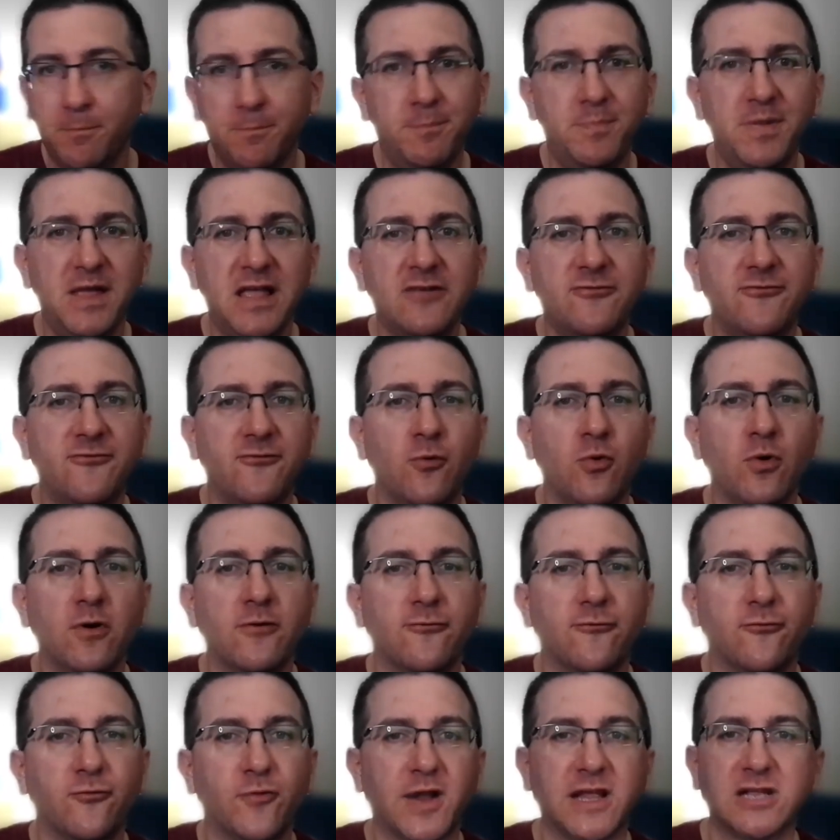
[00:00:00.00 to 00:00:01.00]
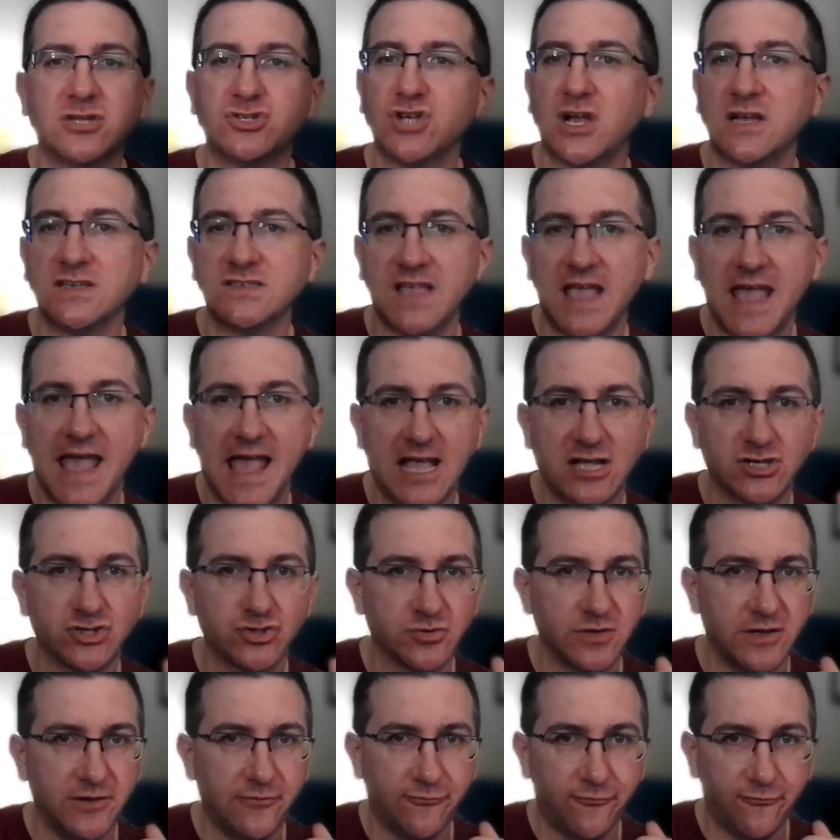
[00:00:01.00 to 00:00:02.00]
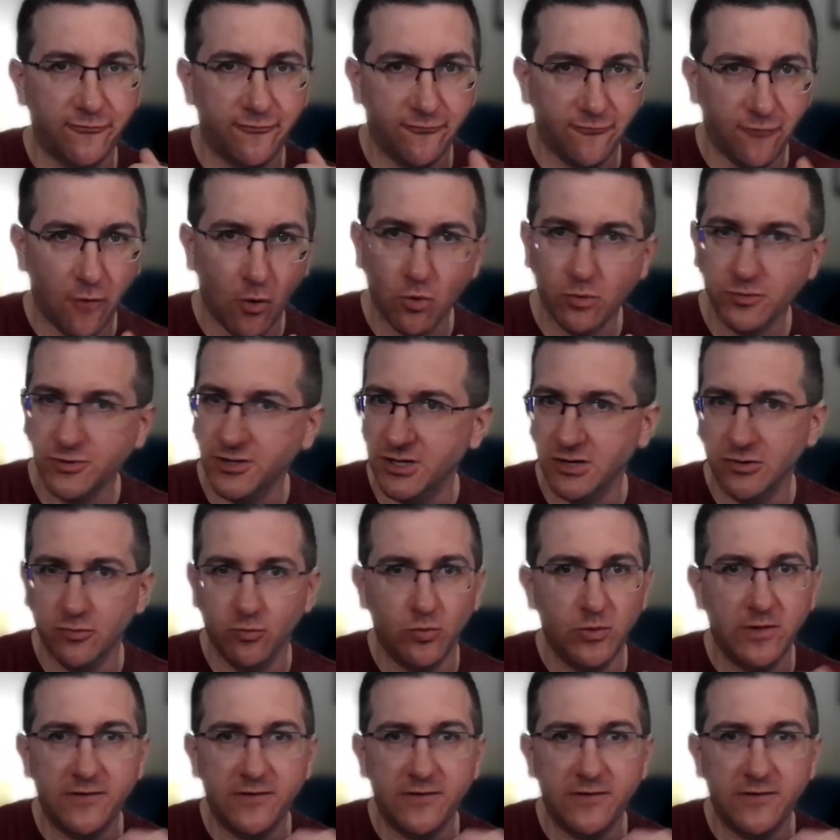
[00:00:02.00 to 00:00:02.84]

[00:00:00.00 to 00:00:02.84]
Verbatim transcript: Big Four franchise actually folded.